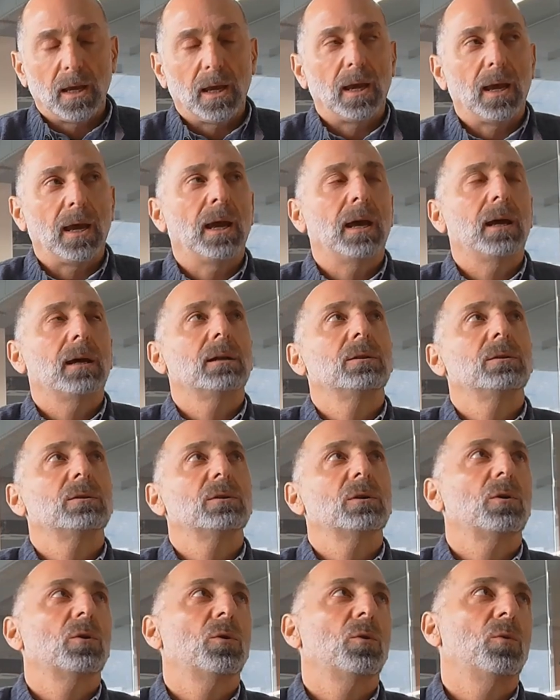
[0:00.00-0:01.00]

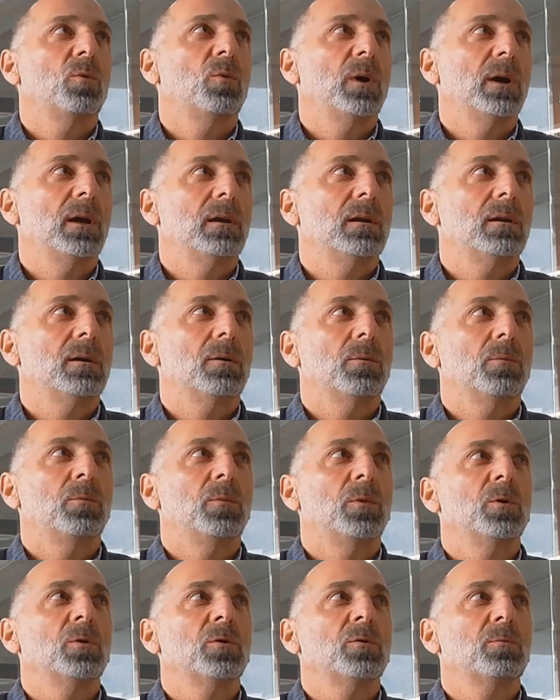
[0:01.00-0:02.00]
and when
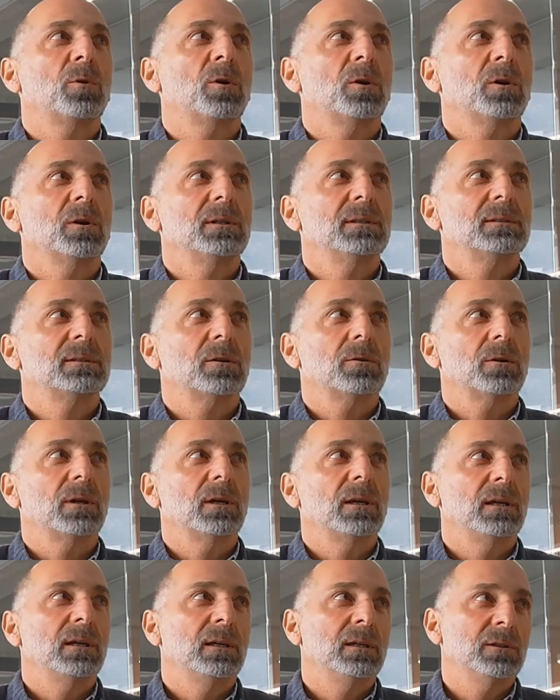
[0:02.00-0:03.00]
both parties
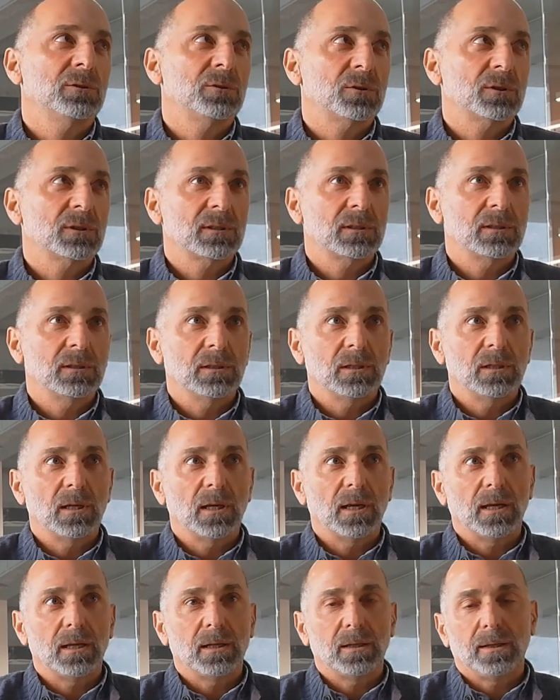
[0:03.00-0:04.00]
are
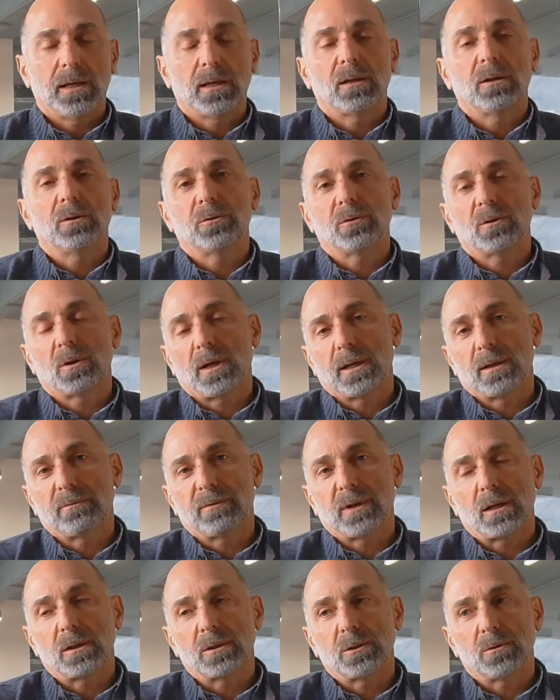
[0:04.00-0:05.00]
interested in that underlying
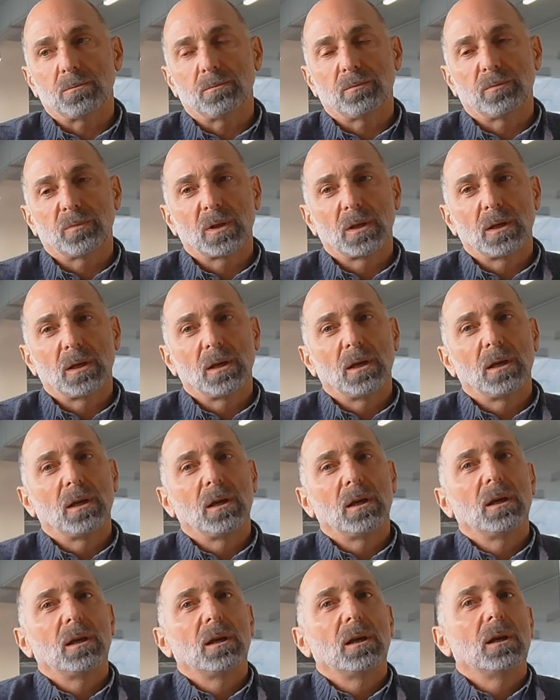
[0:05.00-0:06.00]
value.
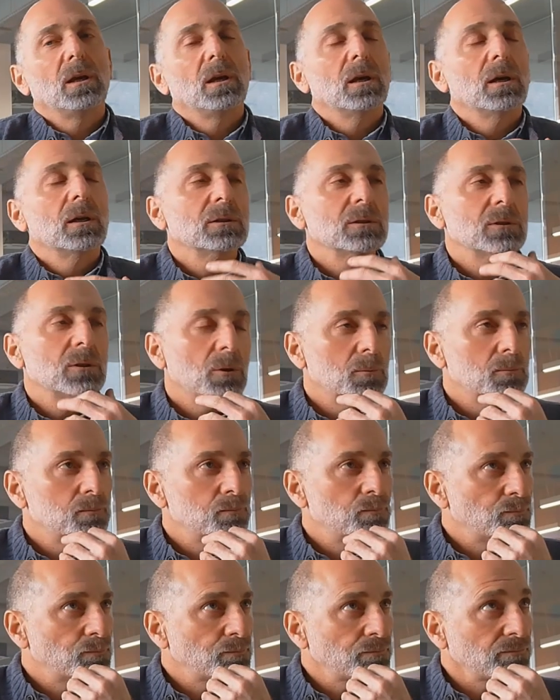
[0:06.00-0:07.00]

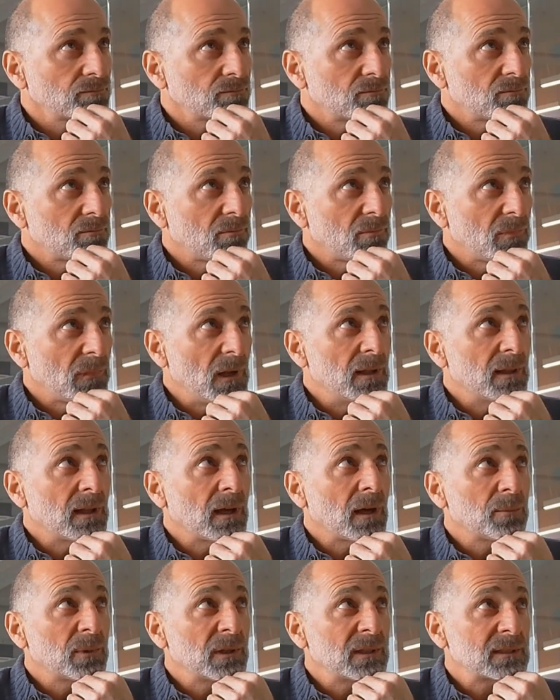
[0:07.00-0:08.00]
So
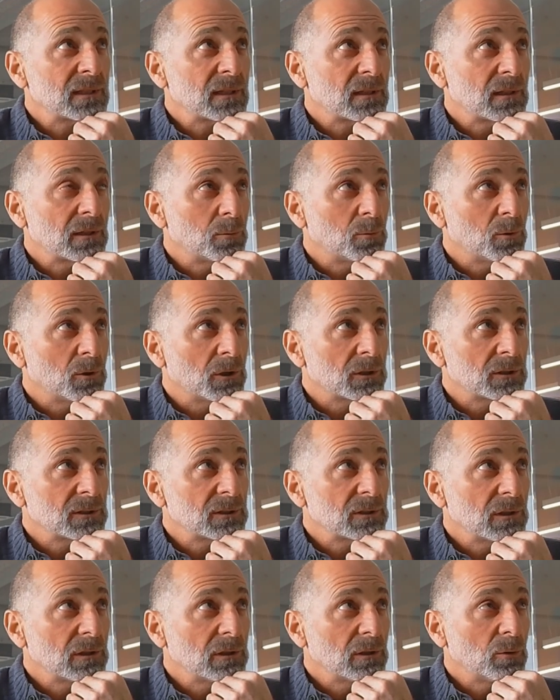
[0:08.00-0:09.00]
that basically
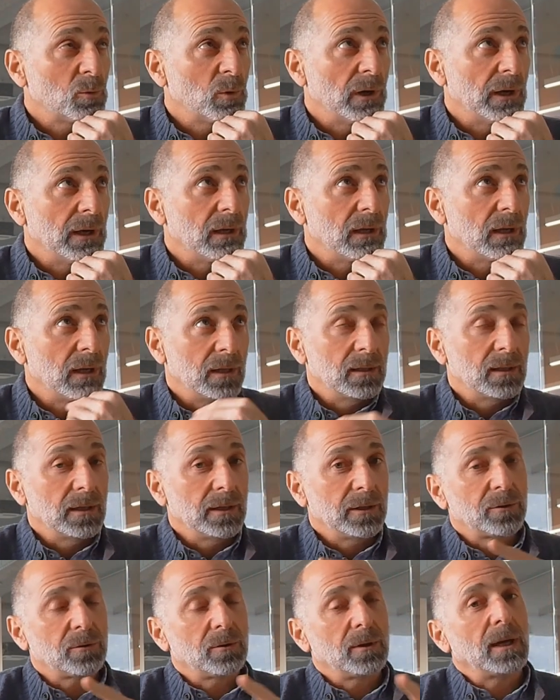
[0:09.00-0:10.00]
works when, in the
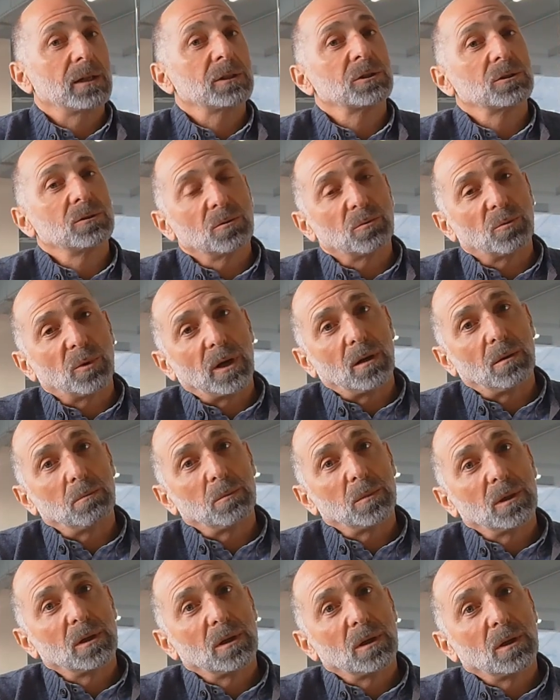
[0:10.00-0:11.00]
international realm,
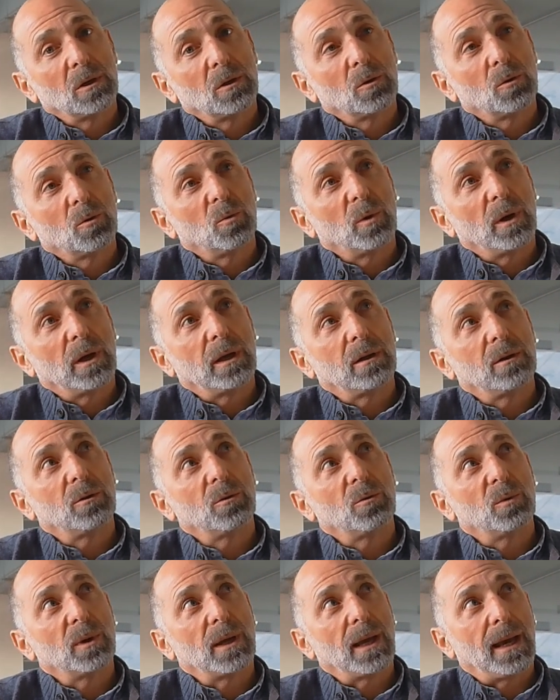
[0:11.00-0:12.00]

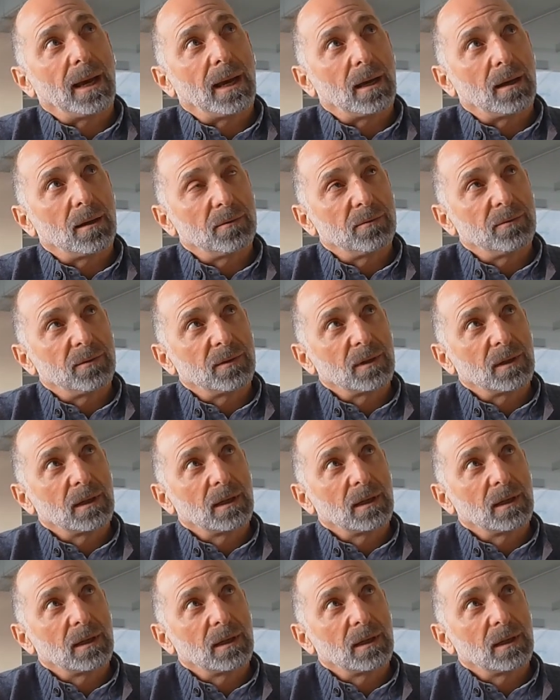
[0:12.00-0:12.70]
when we have